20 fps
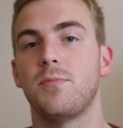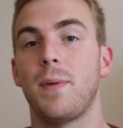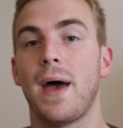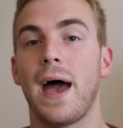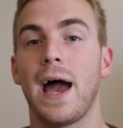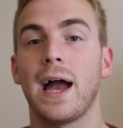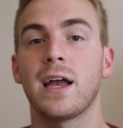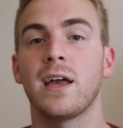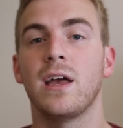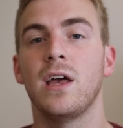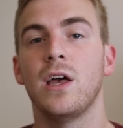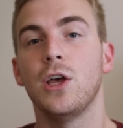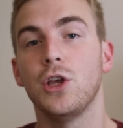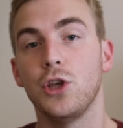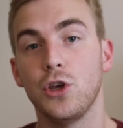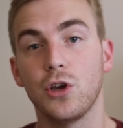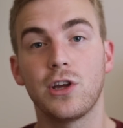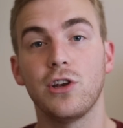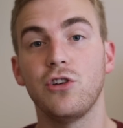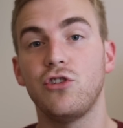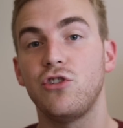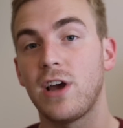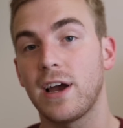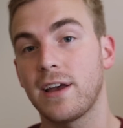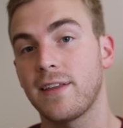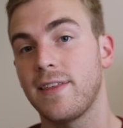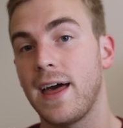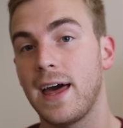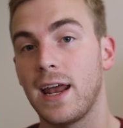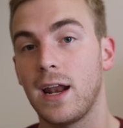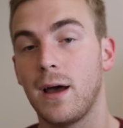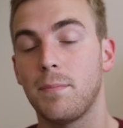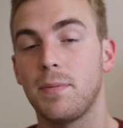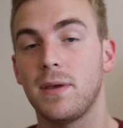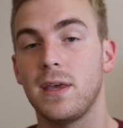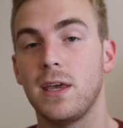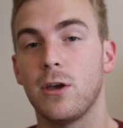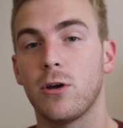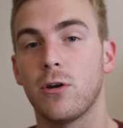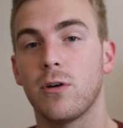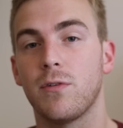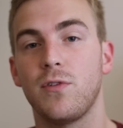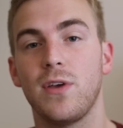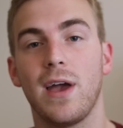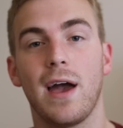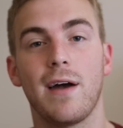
back. You can check that up here if